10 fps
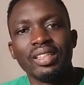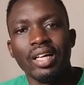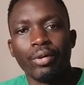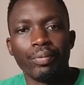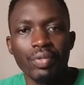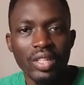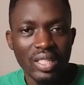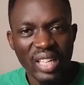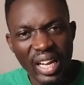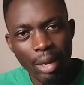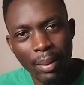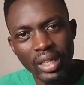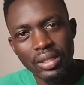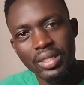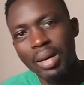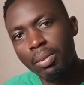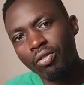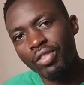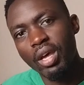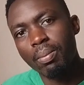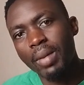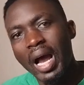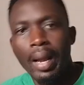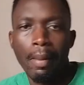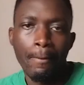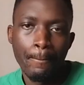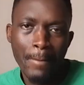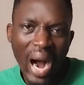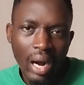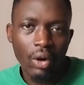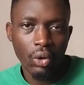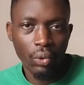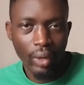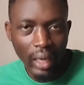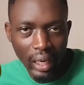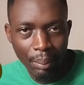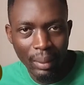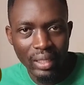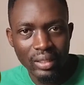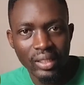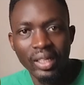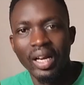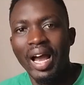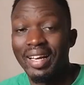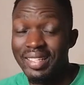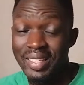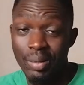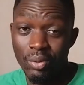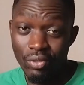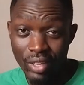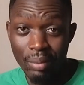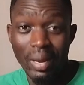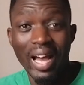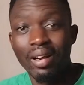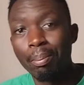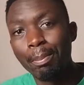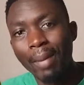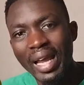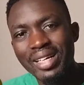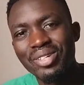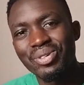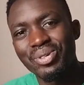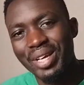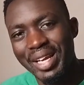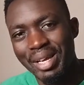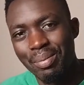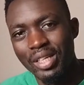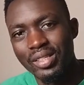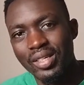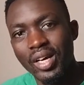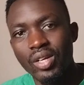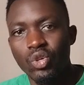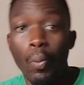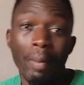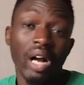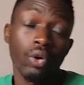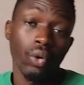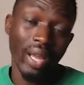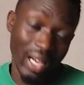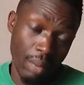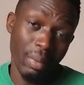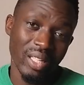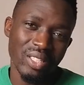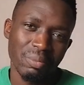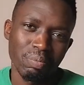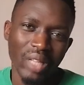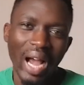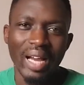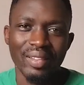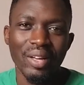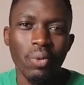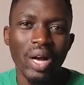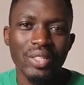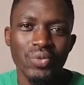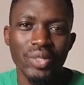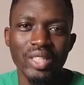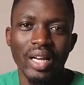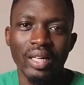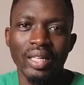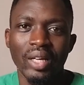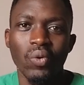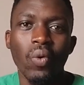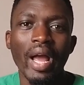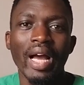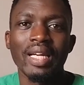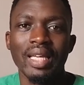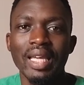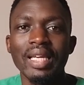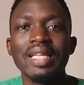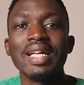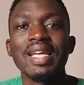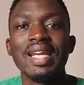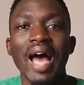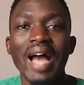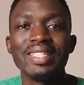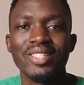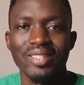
Now, these elements, some of them are macro elements and some of them are micro elements. So macro elements are the ones which are required in large